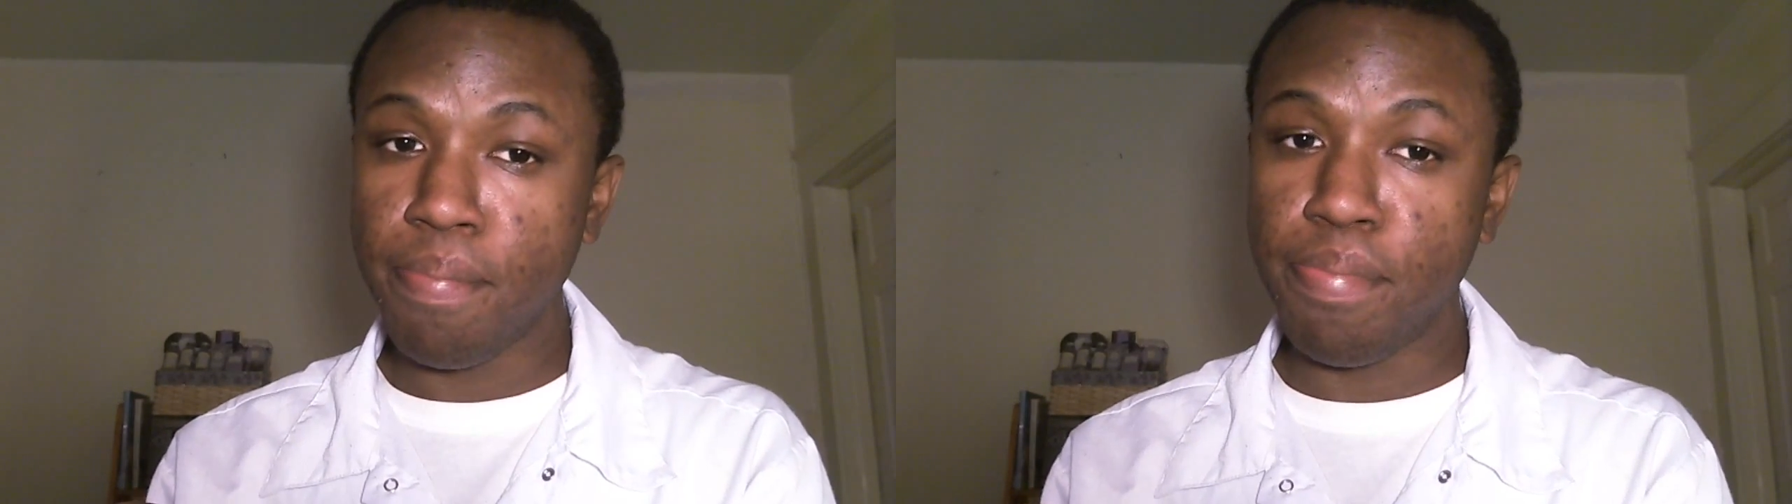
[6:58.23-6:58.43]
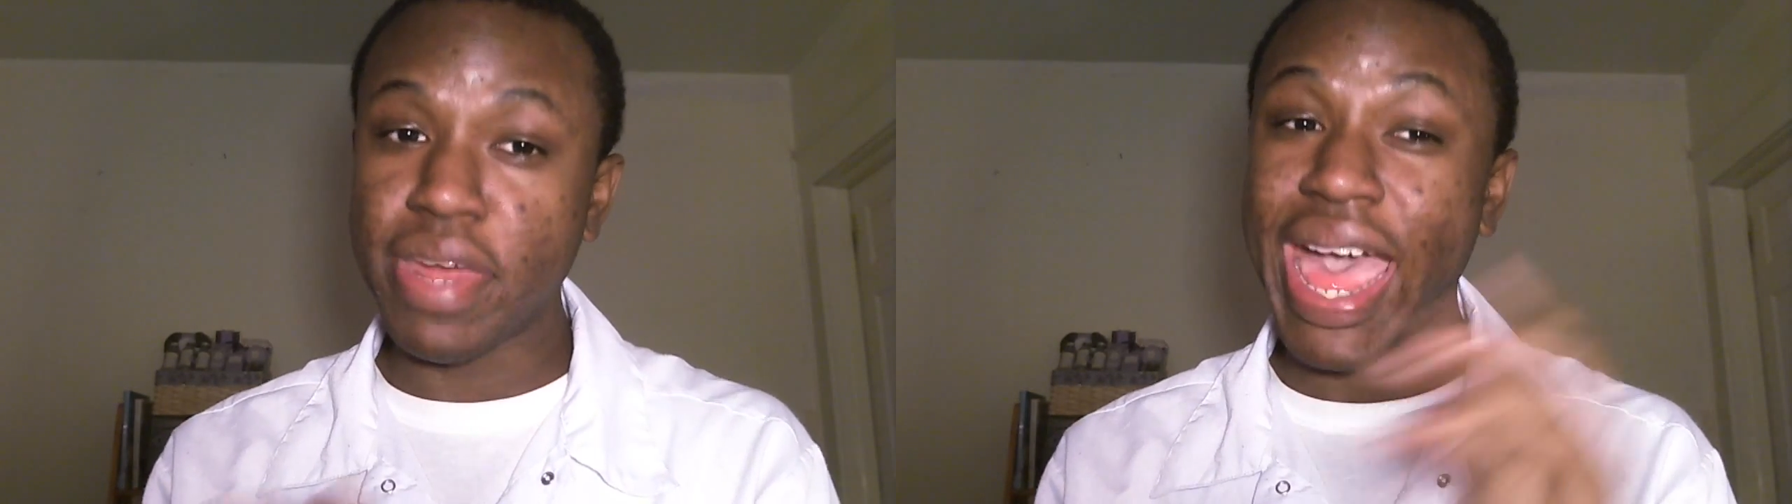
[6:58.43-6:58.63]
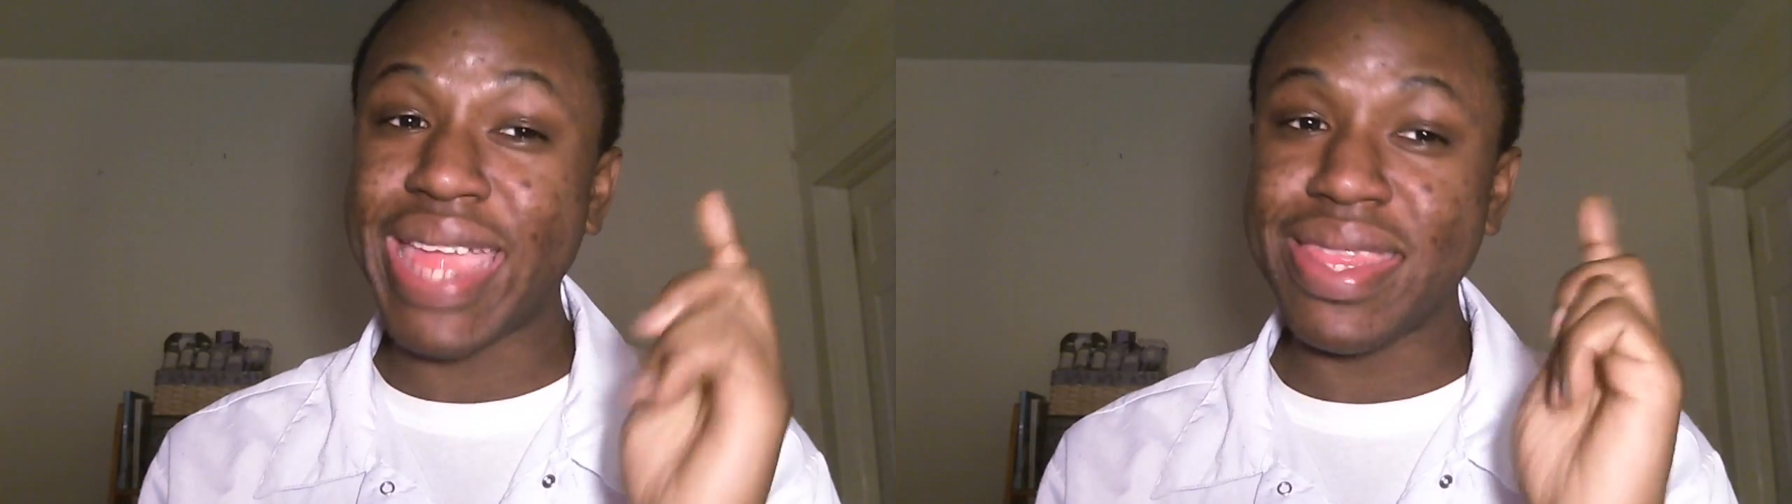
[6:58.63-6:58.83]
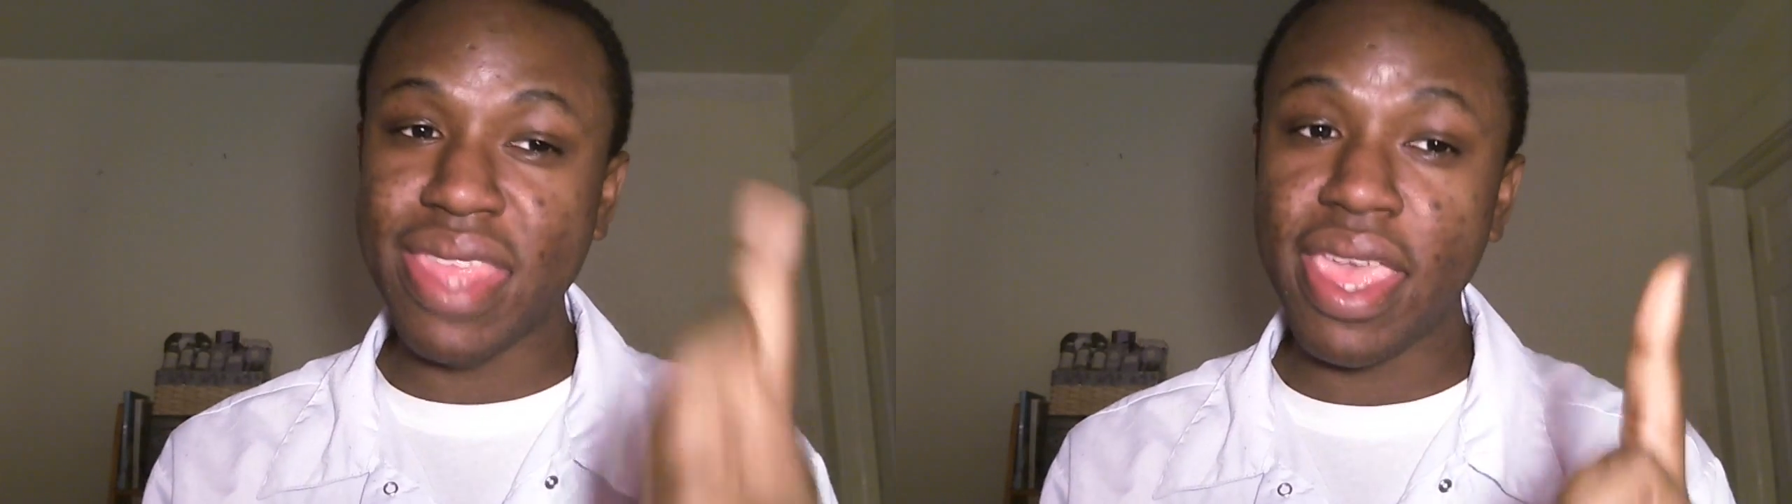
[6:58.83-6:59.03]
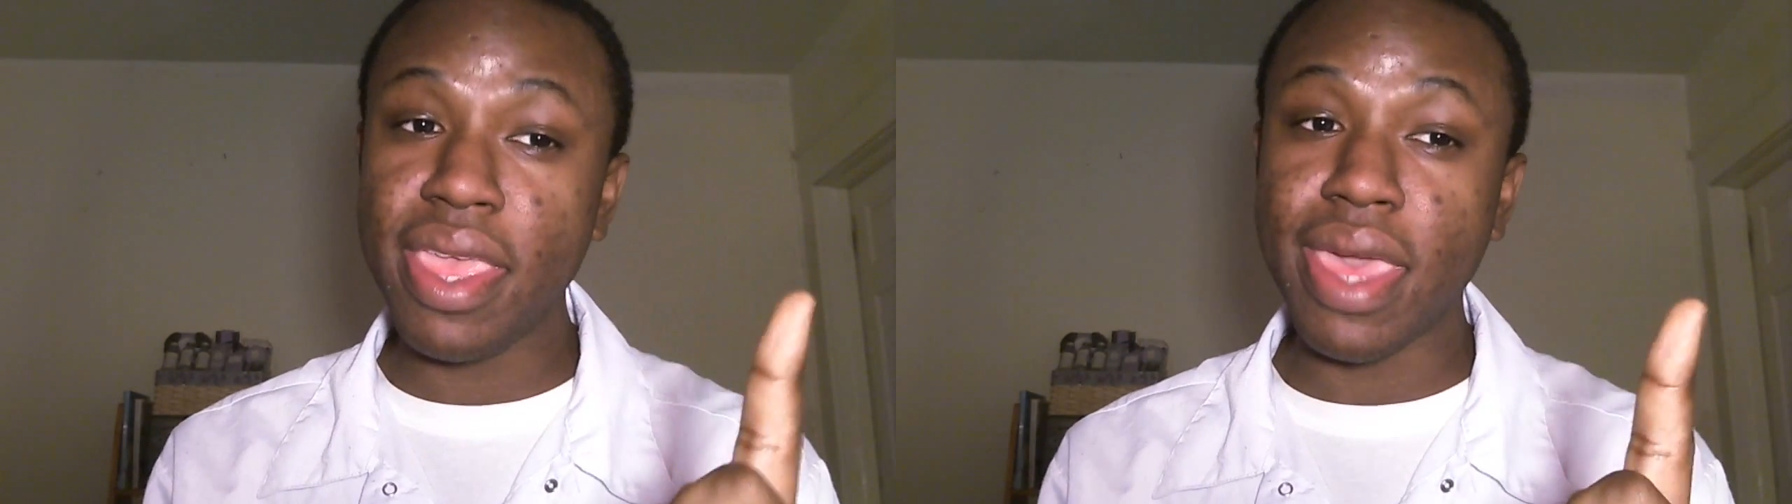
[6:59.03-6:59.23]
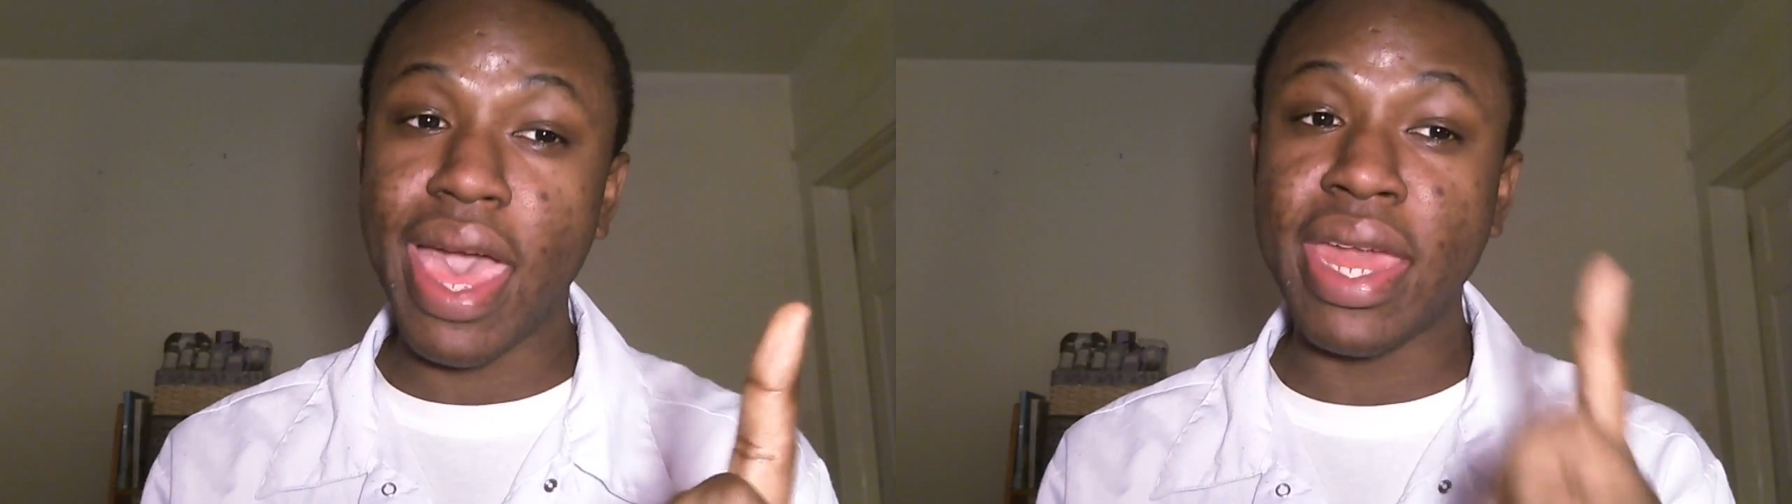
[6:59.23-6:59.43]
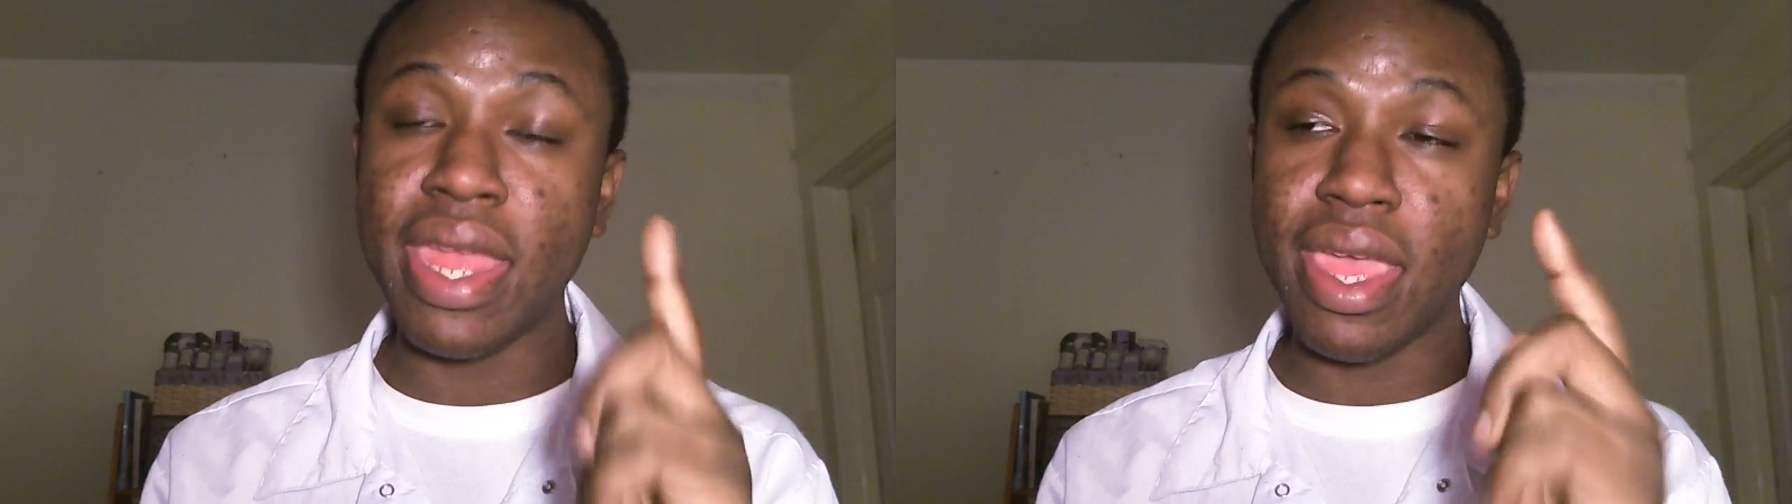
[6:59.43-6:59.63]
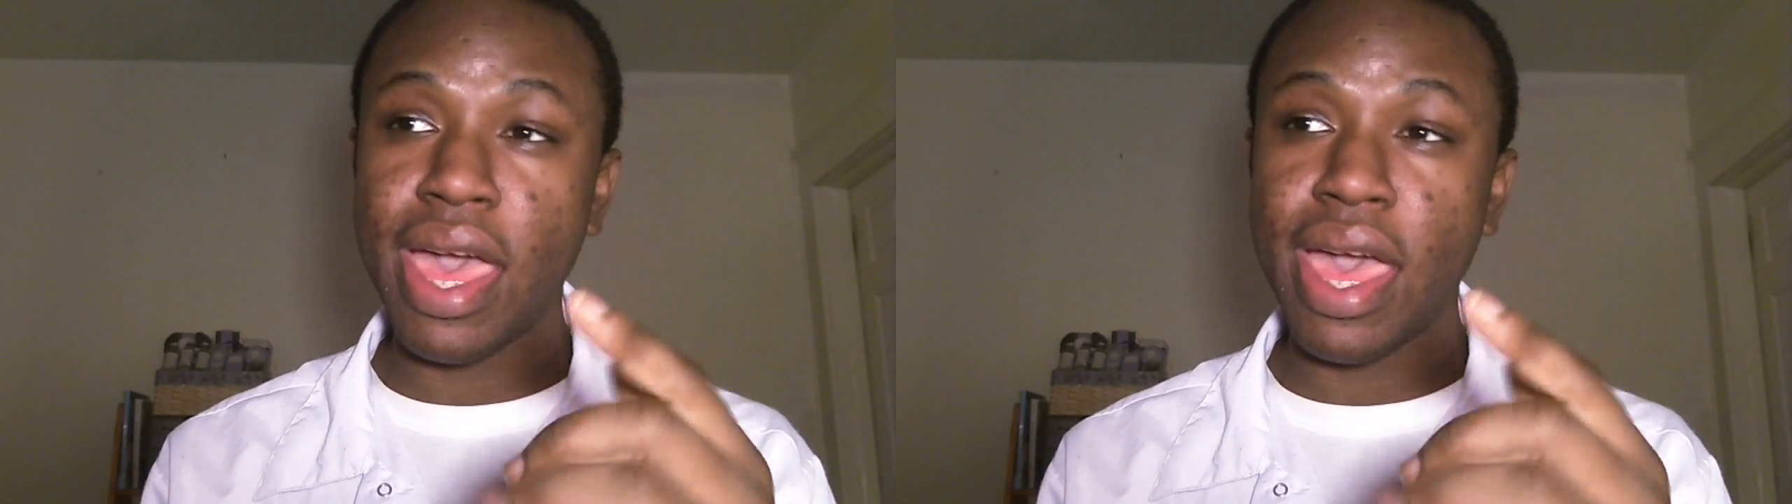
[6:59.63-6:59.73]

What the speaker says: But I think out of